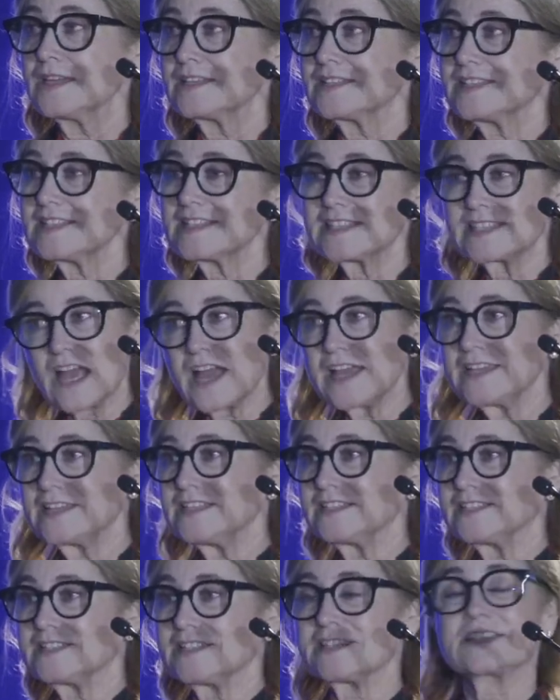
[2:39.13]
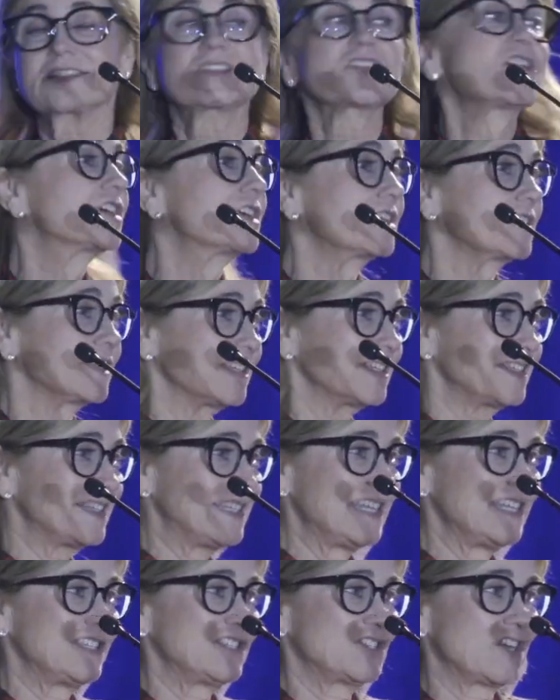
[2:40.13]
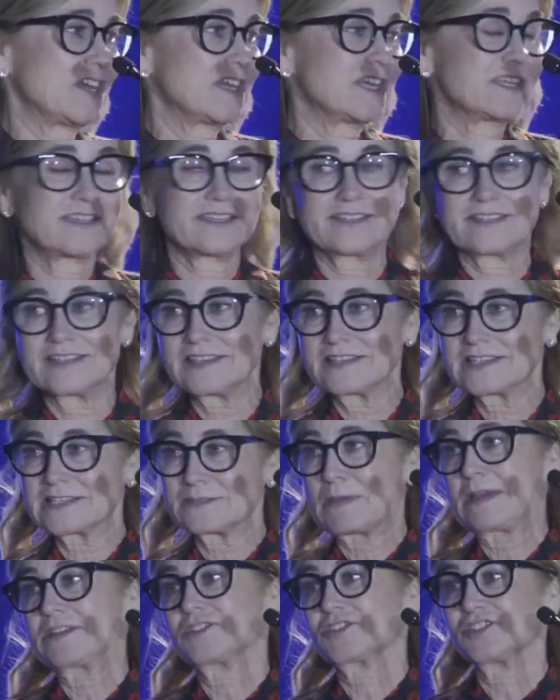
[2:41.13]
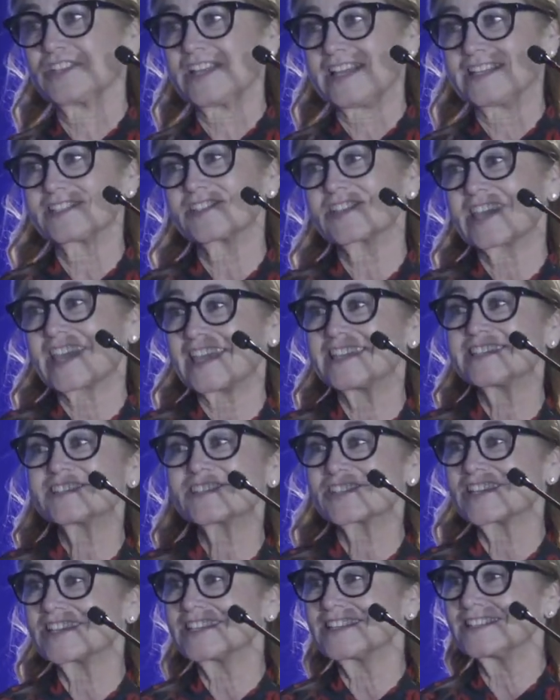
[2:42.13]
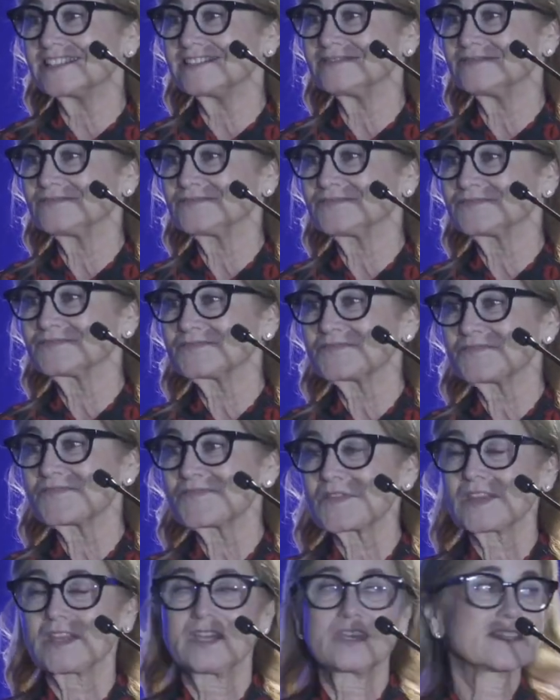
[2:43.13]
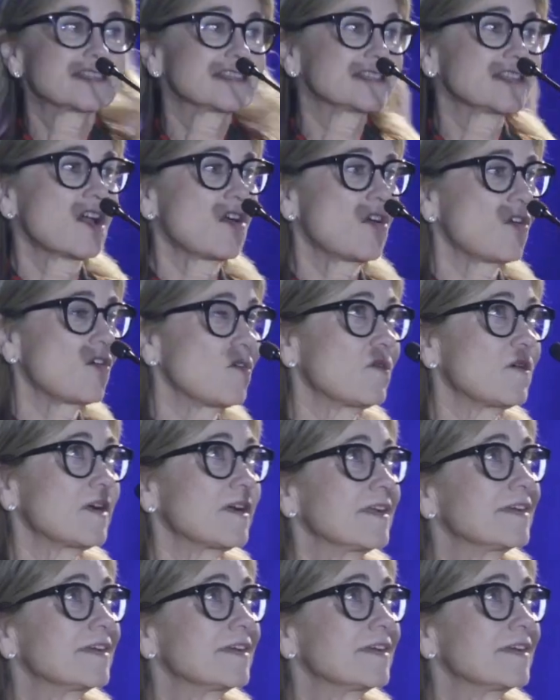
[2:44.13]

decided to start teaching special education. So